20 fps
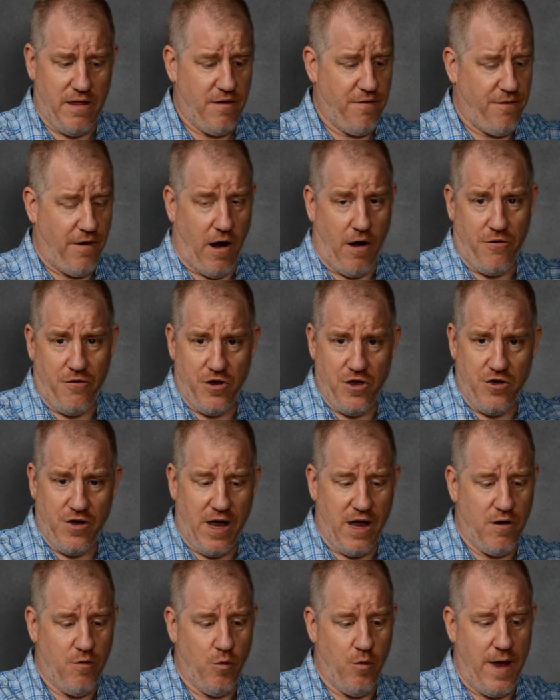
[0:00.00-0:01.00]
The farther you
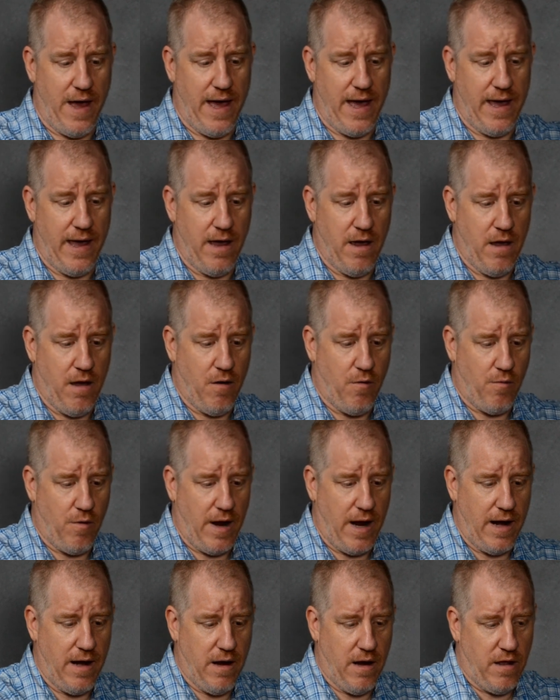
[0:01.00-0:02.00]
get away,
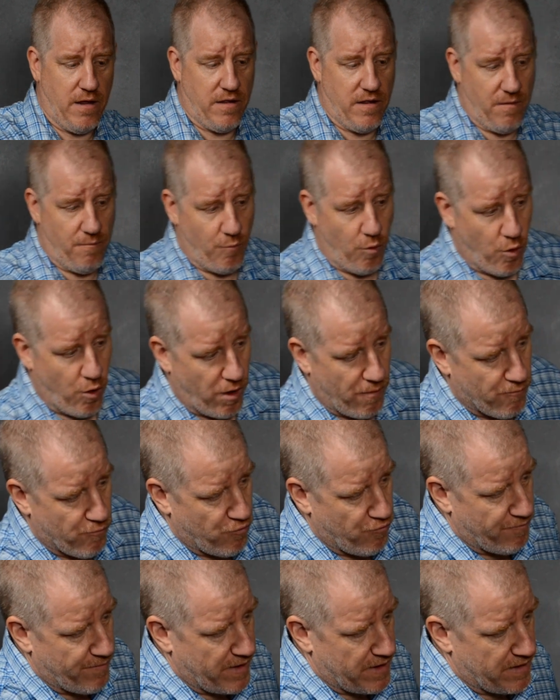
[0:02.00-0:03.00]
right, the more
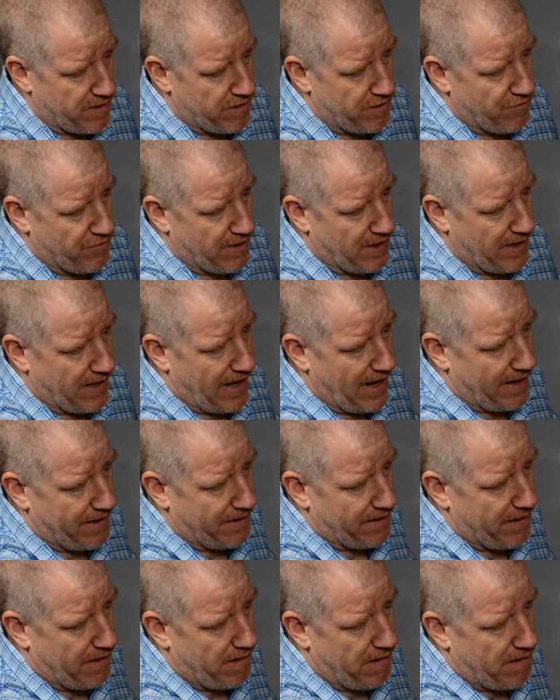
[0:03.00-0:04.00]
movement you can get.